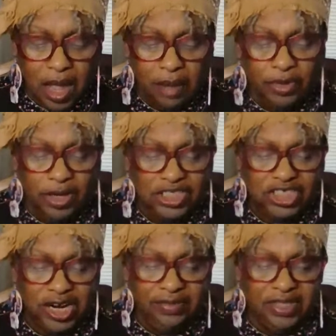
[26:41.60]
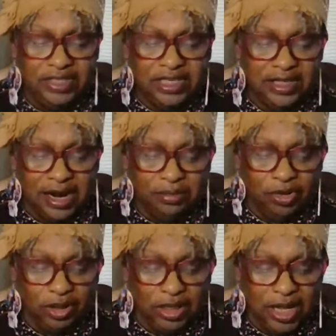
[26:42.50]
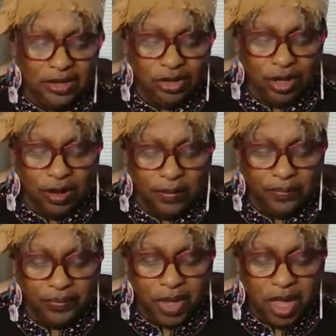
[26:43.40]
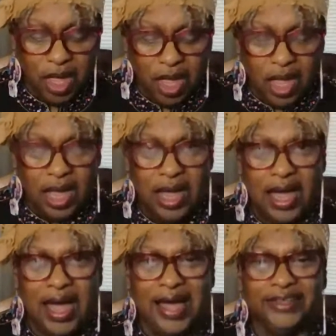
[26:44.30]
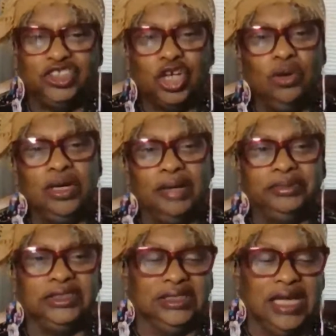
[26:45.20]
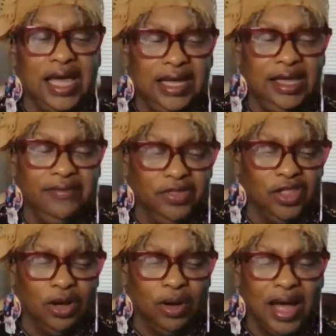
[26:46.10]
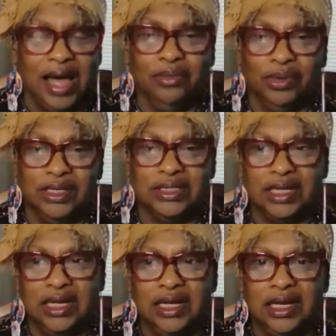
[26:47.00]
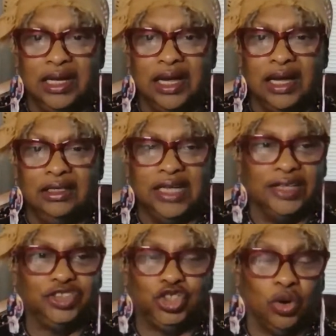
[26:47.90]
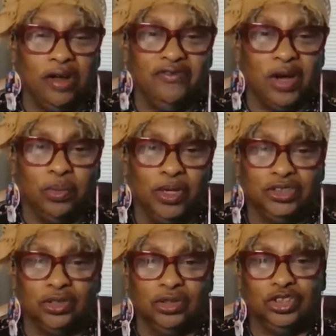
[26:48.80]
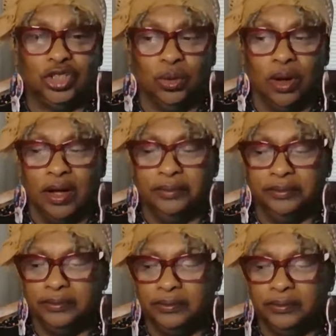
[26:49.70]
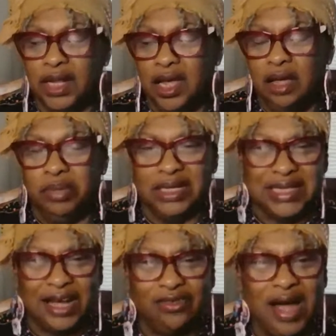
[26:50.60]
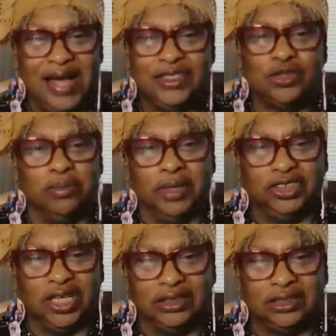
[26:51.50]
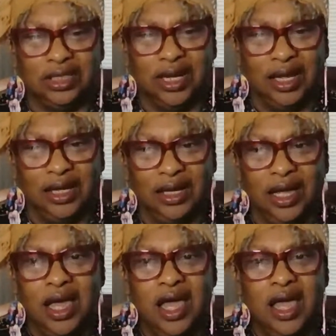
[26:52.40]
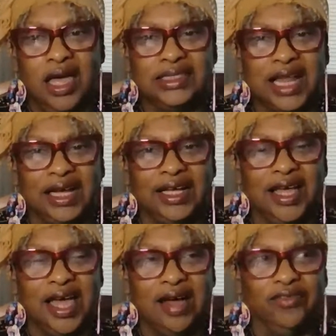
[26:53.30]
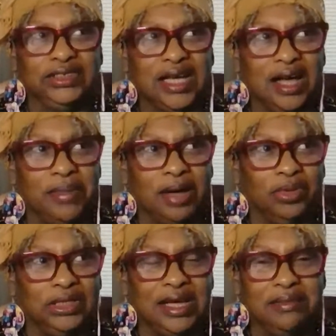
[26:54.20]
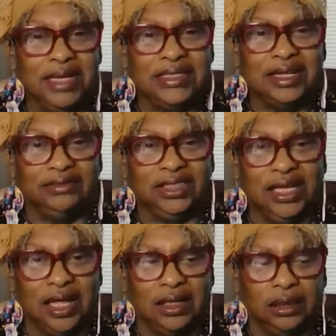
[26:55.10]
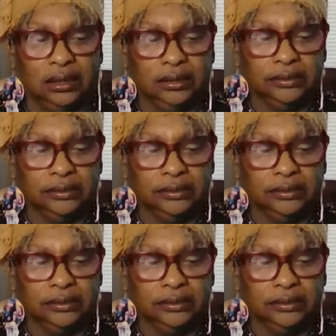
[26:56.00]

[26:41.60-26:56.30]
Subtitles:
I'm going to share this and then I'm going to let you go. I showed up today, even though I was not sure if I was going to show up, because I cried so much yesterday. It's like every time I would get myself together,